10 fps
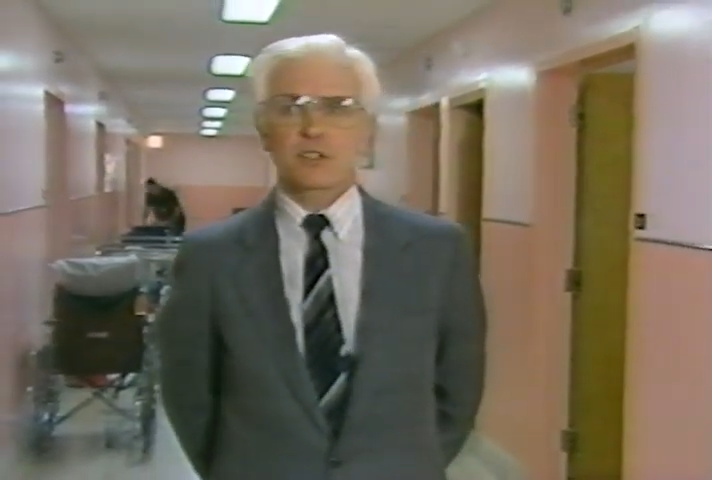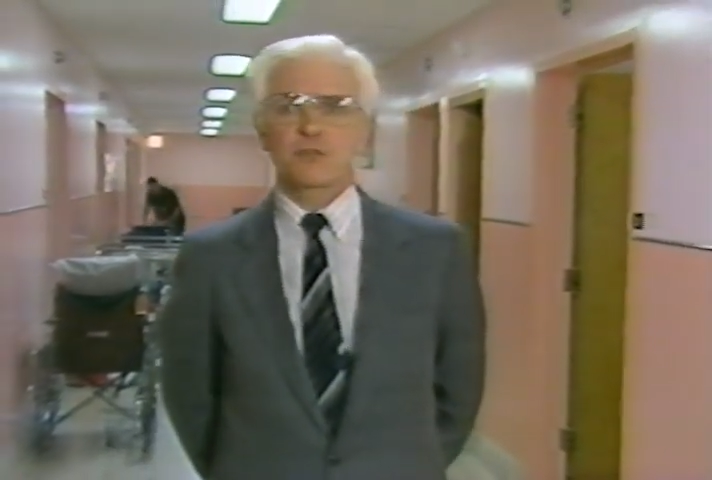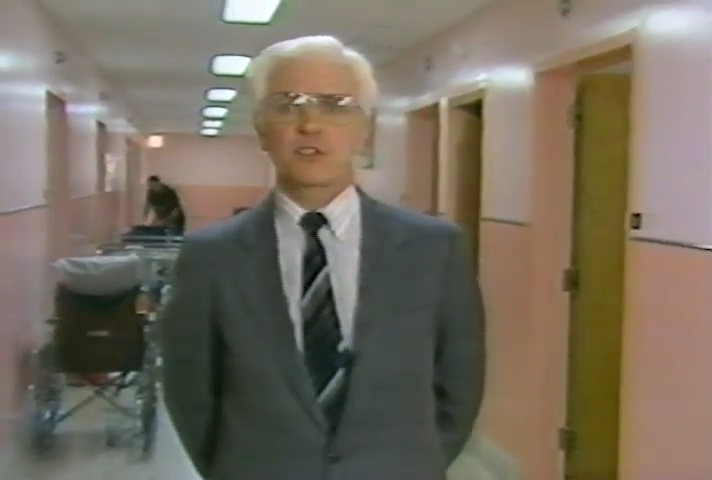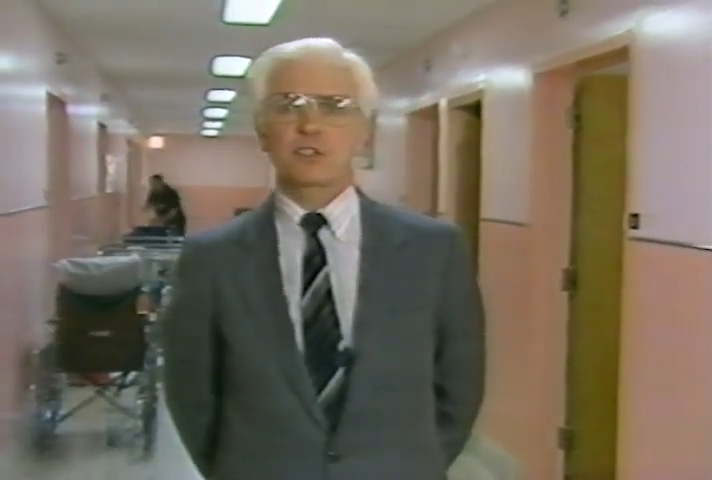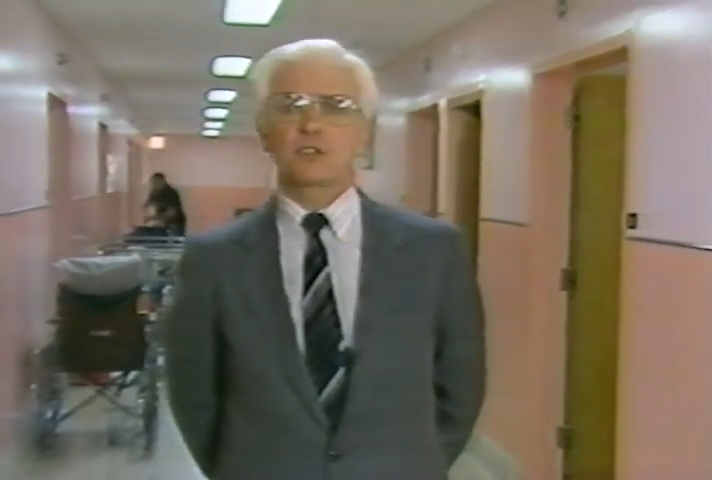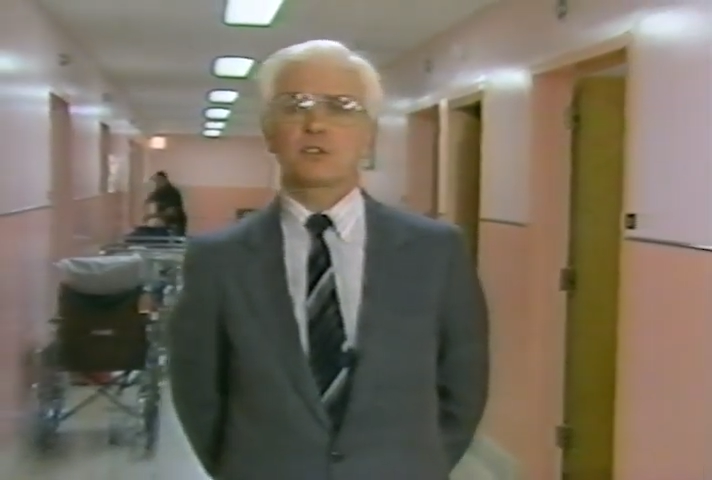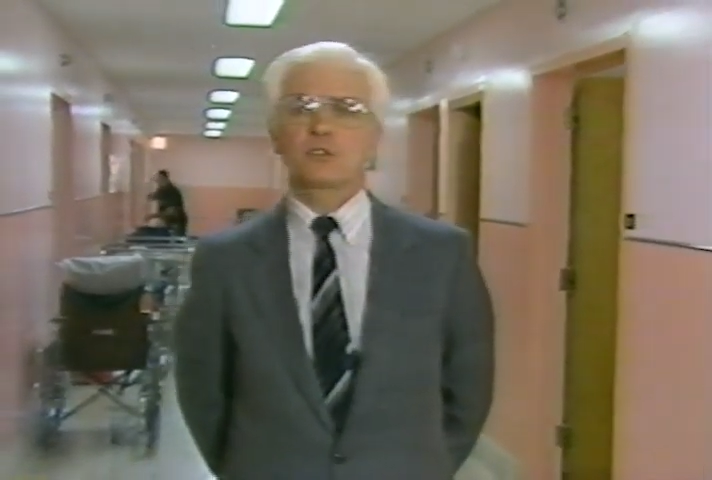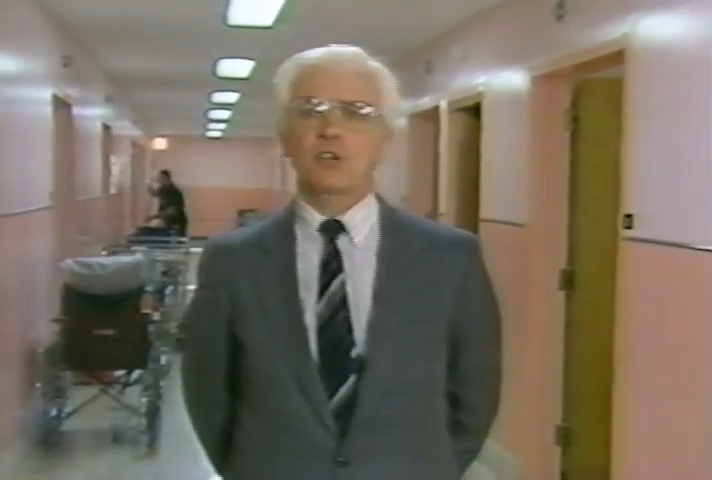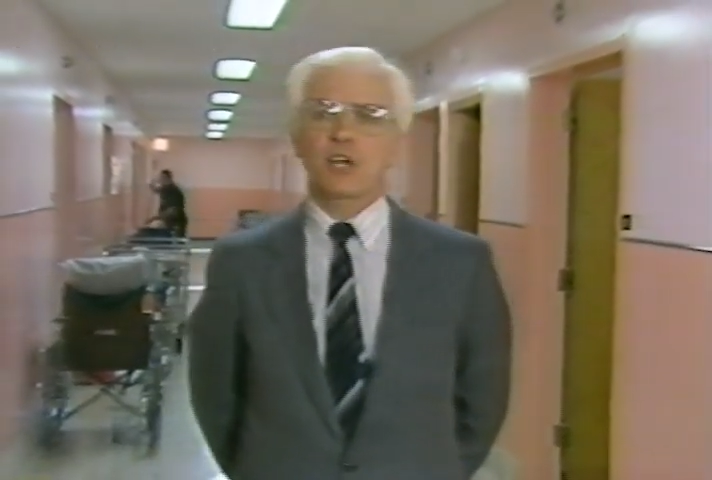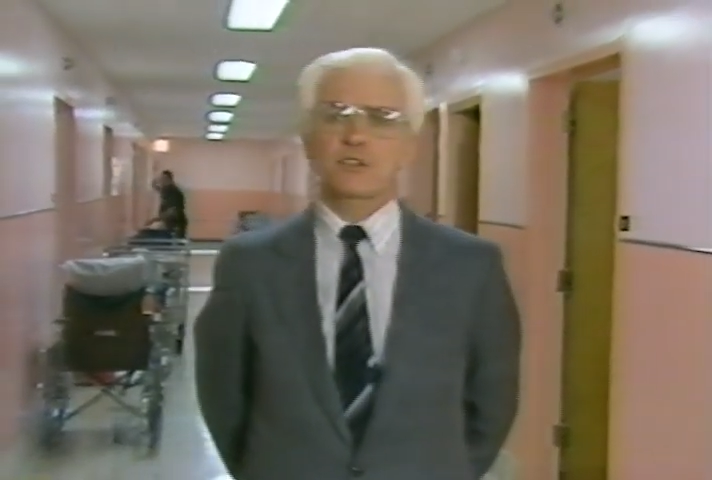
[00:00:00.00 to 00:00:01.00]
a physical
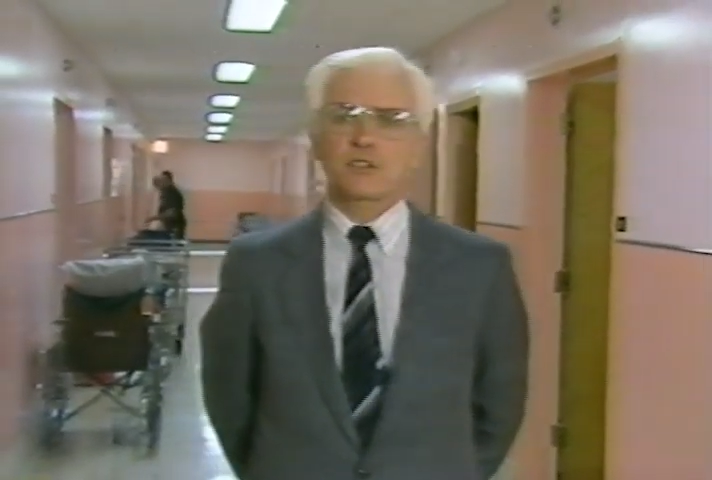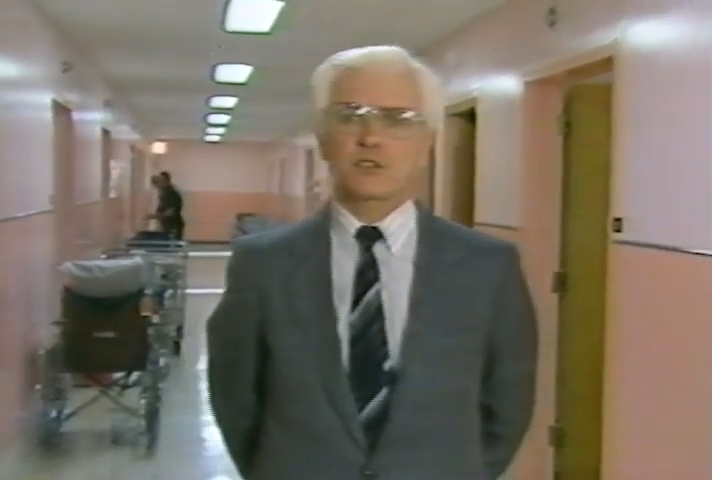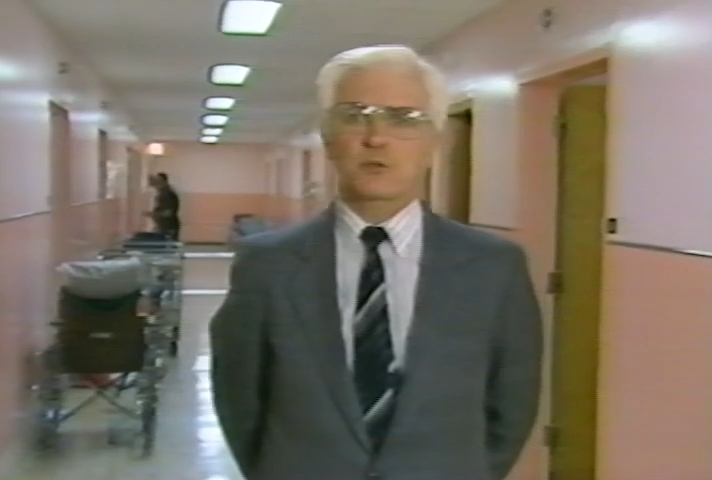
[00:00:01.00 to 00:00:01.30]
crisis,